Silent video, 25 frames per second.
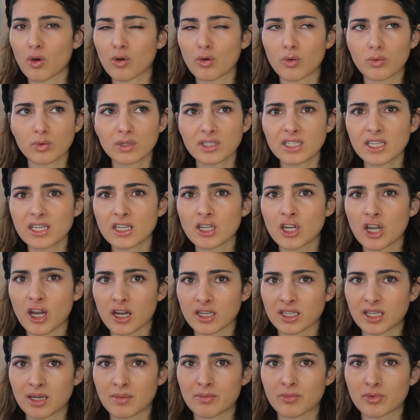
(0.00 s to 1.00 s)
only
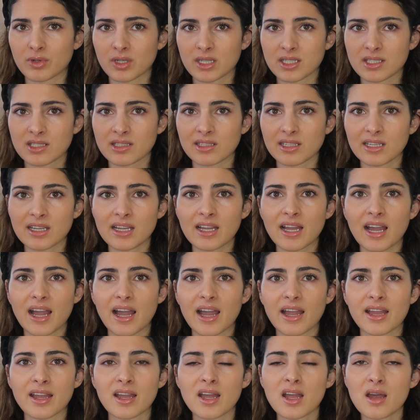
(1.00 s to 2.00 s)
got them recently.
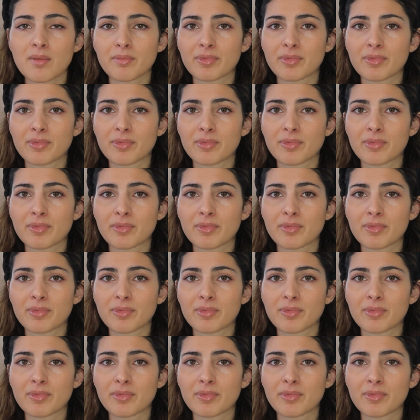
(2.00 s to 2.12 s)
I